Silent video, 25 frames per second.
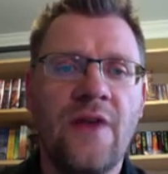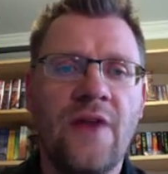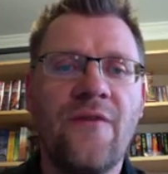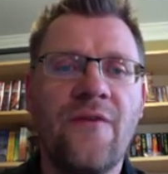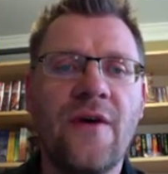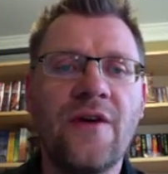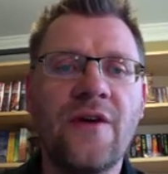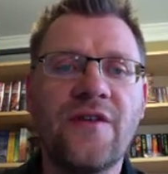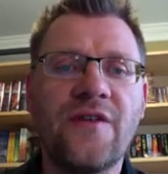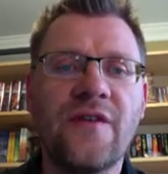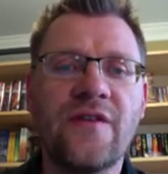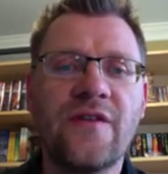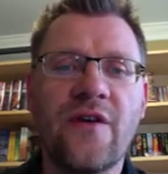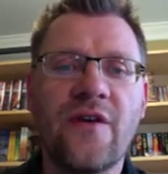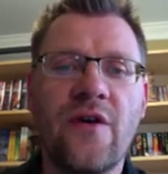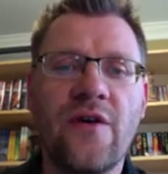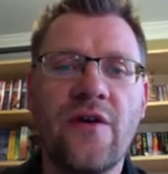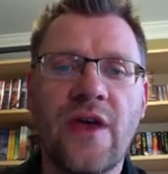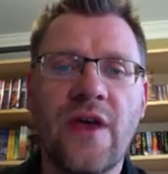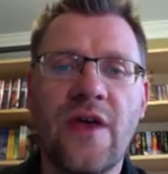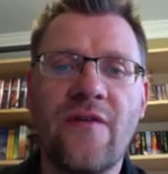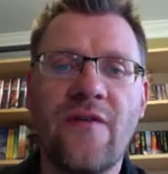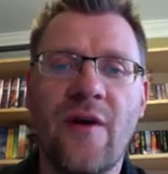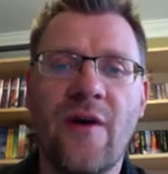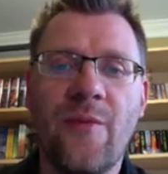a function is
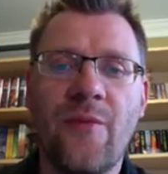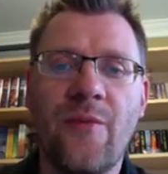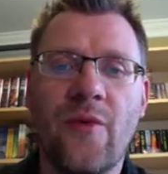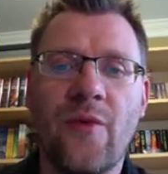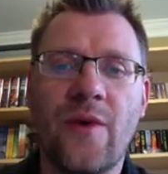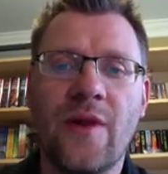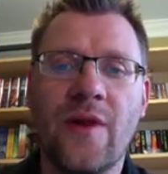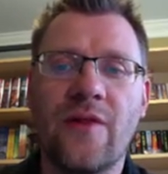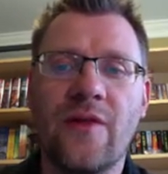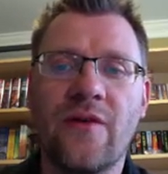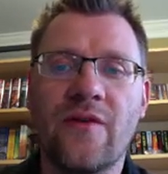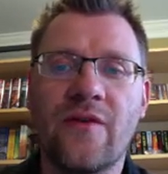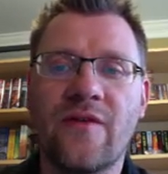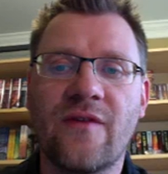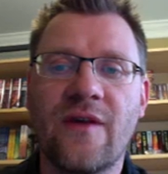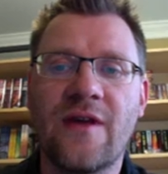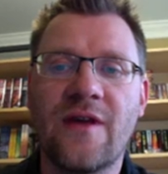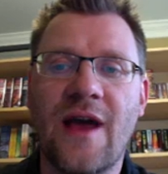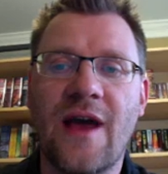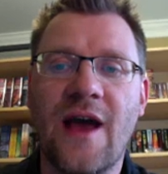concave up when it looks like